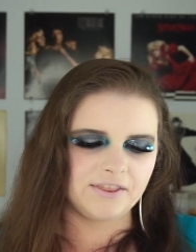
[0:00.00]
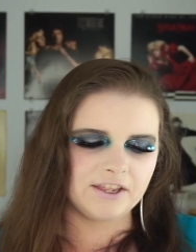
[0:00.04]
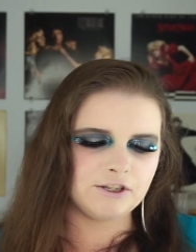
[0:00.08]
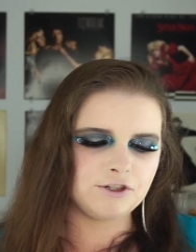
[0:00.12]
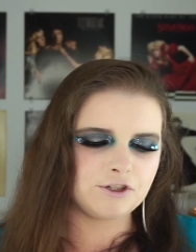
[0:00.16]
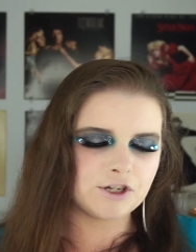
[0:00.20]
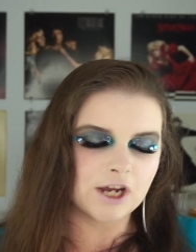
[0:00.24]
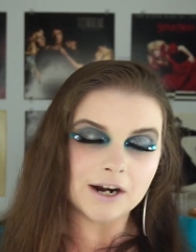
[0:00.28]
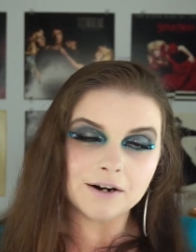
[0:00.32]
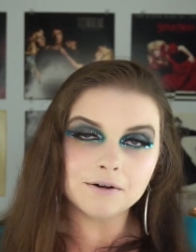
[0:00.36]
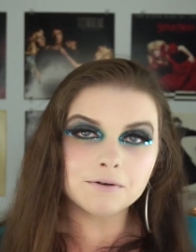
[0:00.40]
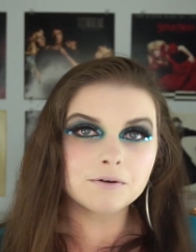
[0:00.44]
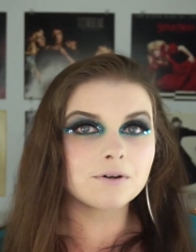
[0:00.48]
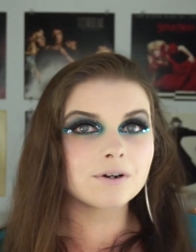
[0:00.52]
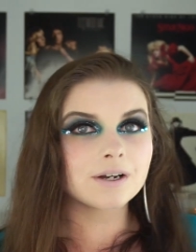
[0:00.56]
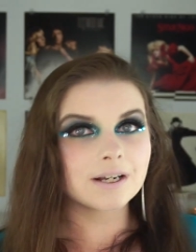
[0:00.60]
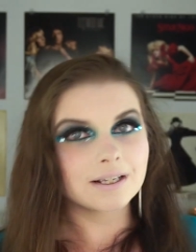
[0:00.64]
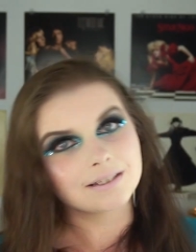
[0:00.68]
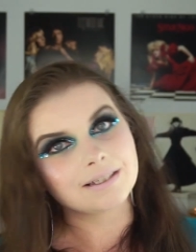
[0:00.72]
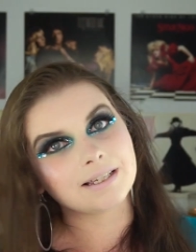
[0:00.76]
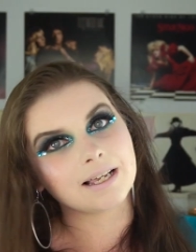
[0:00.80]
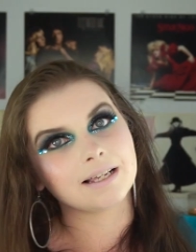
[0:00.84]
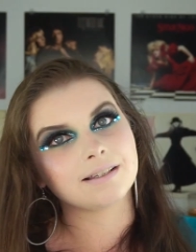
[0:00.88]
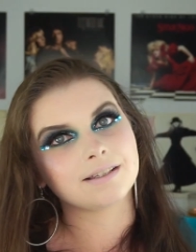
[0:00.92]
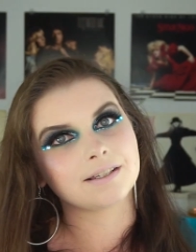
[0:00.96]
The general
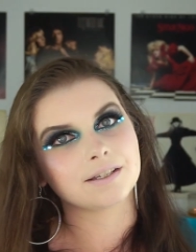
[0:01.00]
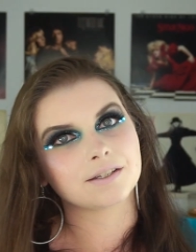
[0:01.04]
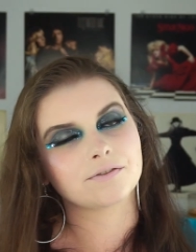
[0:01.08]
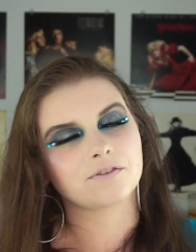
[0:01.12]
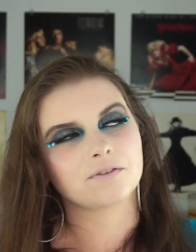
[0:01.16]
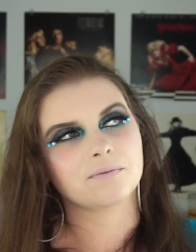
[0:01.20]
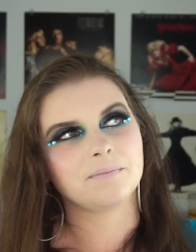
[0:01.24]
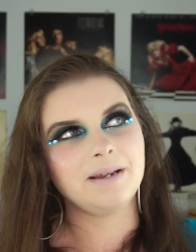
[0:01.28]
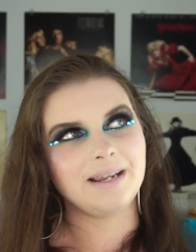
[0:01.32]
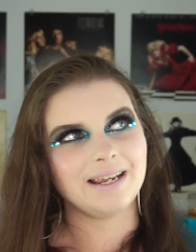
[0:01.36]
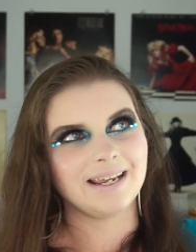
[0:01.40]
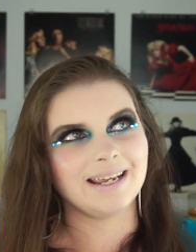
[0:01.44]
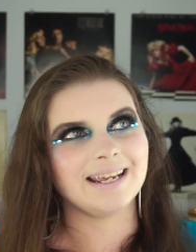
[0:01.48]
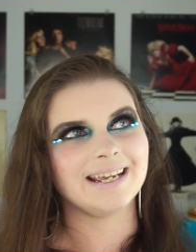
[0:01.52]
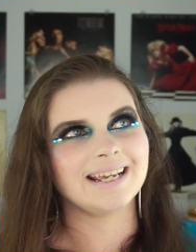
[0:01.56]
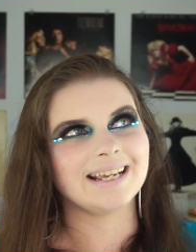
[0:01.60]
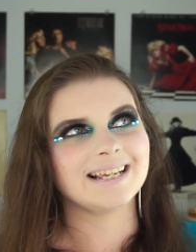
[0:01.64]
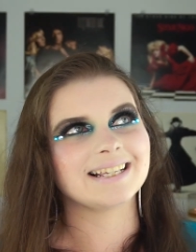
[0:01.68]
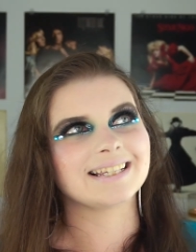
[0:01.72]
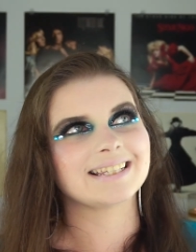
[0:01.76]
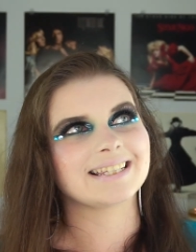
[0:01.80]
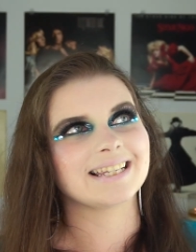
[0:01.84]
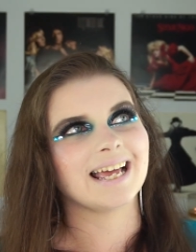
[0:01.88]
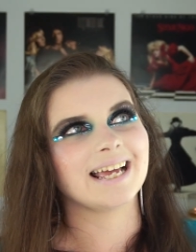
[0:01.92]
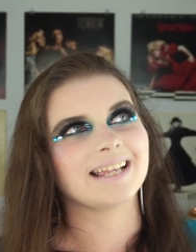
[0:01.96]
consensus for me
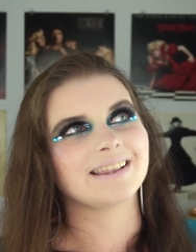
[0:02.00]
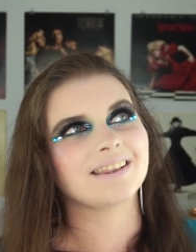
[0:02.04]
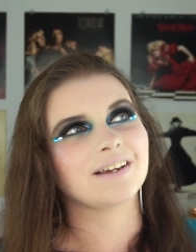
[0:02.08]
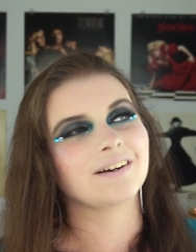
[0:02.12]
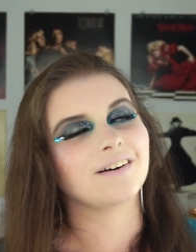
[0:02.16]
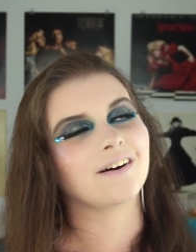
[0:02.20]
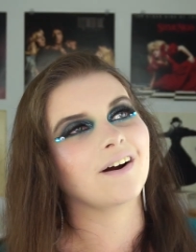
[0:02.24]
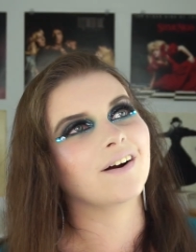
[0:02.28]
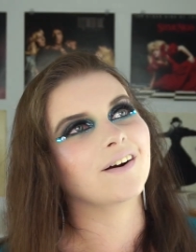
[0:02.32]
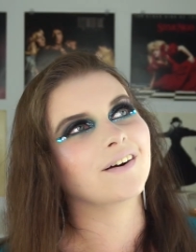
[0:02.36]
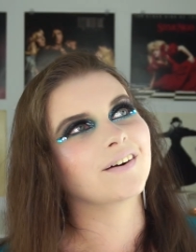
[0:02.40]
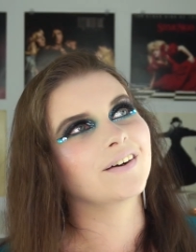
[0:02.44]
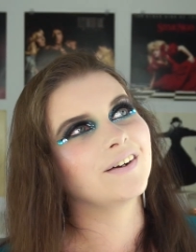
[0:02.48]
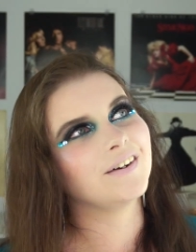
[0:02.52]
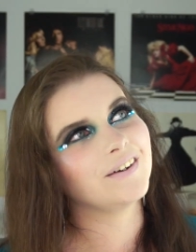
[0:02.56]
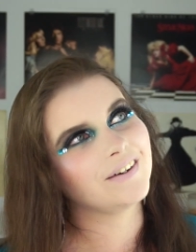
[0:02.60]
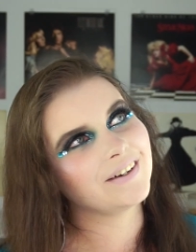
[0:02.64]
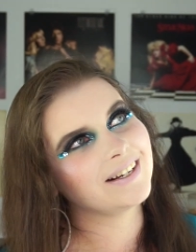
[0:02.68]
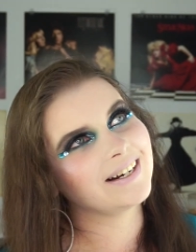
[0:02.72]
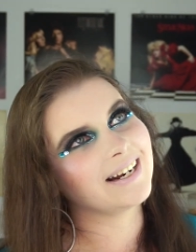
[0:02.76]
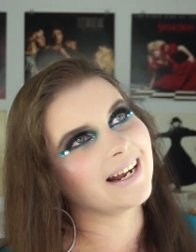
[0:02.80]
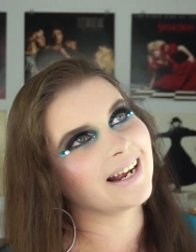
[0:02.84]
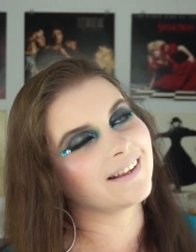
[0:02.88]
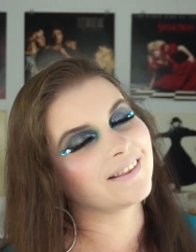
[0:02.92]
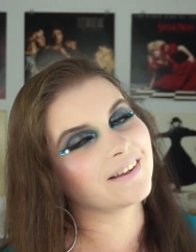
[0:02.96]
is that there are
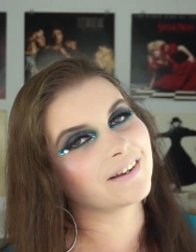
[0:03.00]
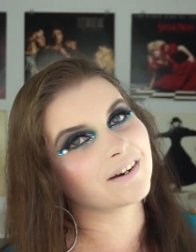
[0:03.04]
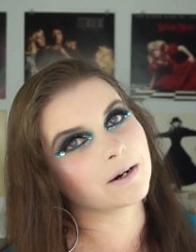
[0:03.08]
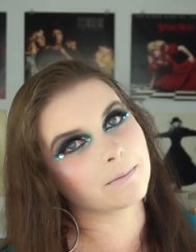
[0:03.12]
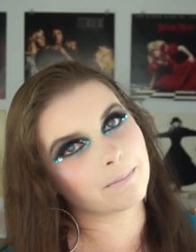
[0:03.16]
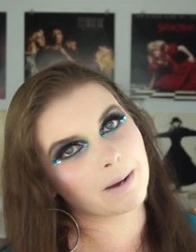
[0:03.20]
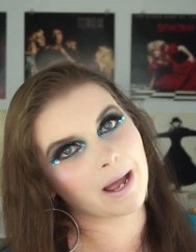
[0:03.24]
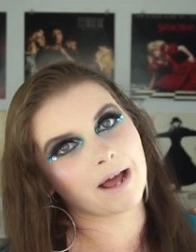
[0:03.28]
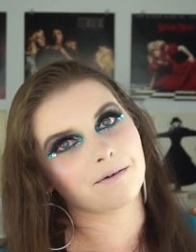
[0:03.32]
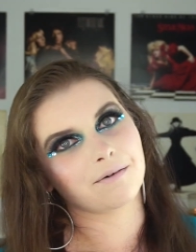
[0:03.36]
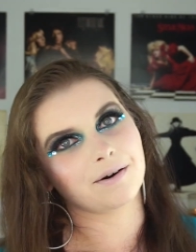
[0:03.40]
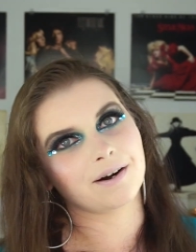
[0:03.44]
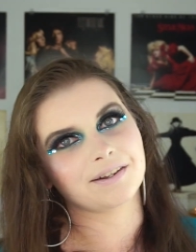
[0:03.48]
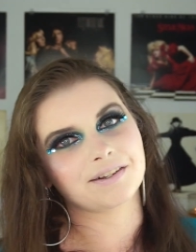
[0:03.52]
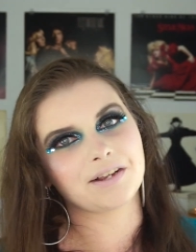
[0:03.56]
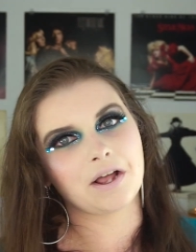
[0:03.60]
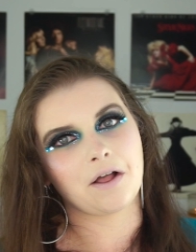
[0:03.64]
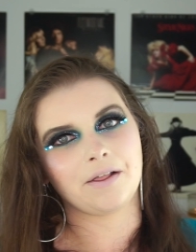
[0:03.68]
good and there are bad ones.